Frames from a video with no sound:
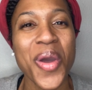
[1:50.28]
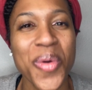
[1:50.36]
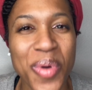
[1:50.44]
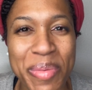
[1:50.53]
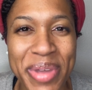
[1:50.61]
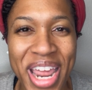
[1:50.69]

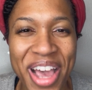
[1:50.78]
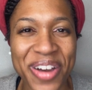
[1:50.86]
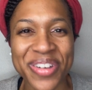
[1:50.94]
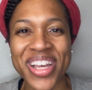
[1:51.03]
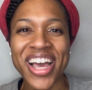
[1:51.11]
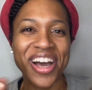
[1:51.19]
Whip it out.
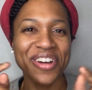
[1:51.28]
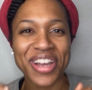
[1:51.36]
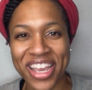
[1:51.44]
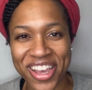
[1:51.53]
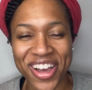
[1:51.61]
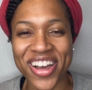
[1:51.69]

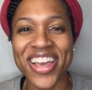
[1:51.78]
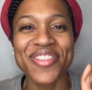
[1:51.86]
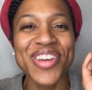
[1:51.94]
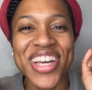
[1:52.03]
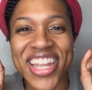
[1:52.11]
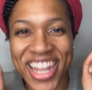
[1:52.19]
Okay, y'all. If you
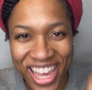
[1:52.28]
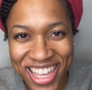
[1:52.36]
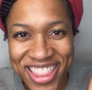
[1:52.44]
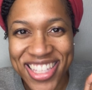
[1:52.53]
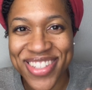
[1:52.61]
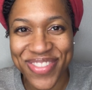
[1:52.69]
could like
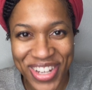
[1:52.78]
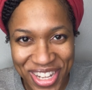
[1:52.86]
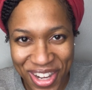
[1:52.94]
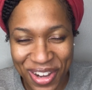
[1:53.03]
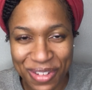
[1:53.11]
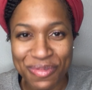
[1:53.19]
this
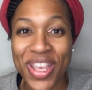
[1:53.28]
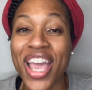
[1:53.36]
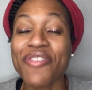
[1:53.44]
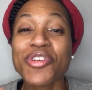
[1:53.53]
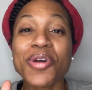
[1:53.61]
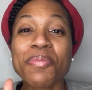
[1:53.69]
video,
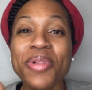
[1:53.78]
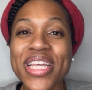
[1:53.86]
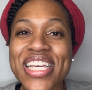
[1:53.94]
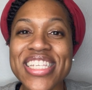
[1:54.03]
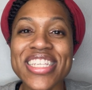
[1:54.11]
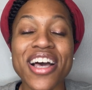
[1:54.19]
if you could
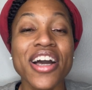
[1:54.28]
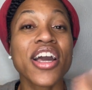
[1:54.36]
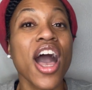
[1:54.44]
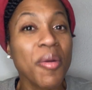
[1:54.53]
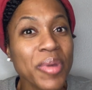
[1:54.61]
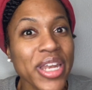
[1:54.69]
please uh,
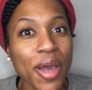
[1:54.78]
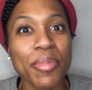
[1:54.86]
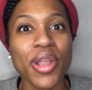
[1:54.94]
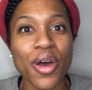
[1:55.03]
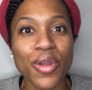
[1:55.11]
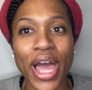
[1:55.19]
comment down
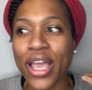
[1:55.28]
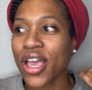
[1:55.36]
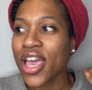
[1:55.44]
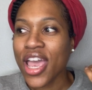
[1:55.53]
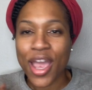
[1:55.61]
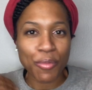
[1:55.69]
below. Like
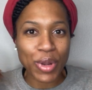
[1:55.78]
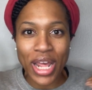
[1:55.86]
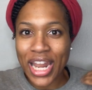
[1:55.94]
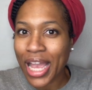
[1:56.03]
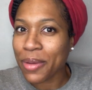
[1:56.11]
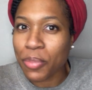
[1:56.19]
when I
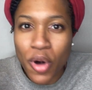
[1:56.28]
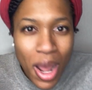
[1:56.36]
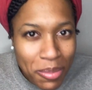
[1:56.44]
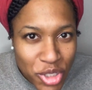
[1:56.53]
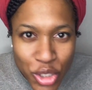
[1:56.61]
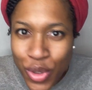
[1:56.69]
like
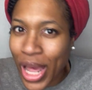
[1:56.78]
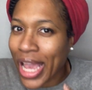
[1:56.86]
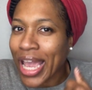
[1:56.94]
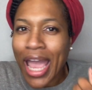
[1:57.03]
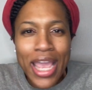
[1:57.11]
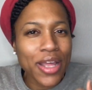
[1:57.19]
prompt you, like,
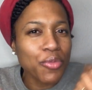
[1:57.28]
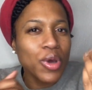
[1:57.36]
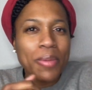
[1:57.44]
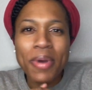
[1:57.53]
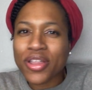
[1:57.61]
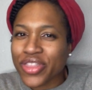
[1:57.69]
hey, what
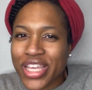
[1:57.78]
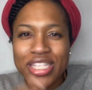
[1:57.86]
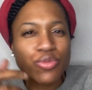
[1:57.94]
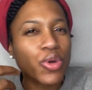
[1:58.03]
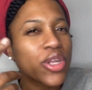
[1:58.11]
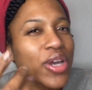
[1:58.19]
about this?
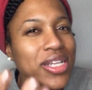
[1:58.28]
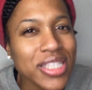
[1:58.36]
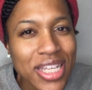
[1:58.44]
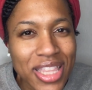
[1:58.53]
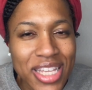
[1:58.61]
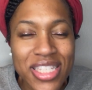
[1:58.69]
What do you guys think
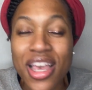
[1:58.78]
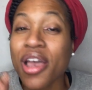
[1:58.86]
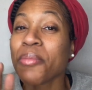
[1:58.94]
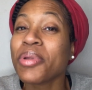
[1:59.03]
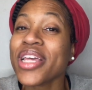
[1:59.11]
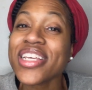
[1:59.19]
of this?
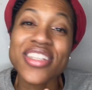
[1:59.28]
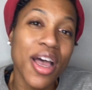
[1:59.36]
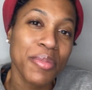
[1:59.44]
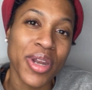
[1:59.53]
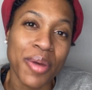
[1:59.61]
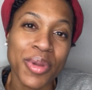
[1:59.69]
Please
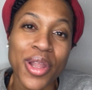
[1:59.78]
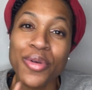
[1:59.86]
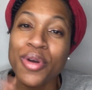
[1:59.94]
comment down below.